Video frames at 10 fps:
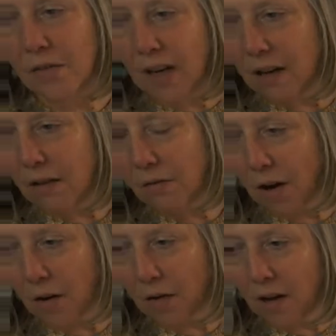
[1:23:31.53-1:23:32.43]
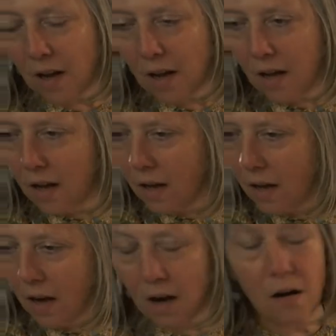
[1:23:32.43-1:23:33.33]
of Heathrow.
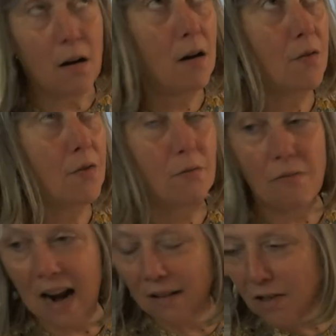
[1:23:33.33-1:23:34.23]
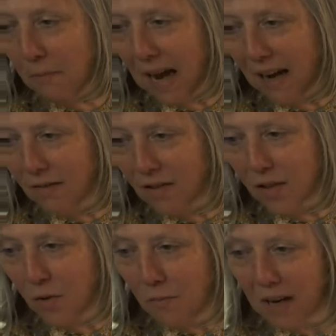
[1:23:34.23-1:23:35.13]
Oh, the
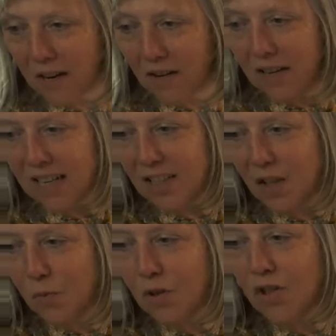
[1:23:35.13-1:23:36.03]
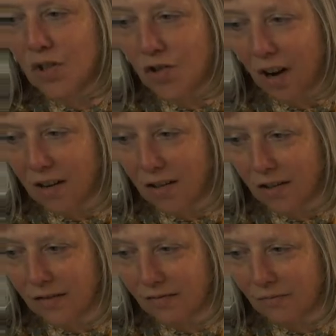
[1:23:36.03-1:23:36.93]
roundabouts, oh my goodness, you would
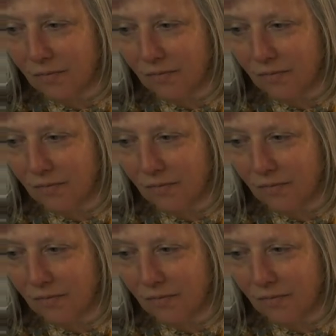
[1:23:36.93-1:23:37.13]
struggle.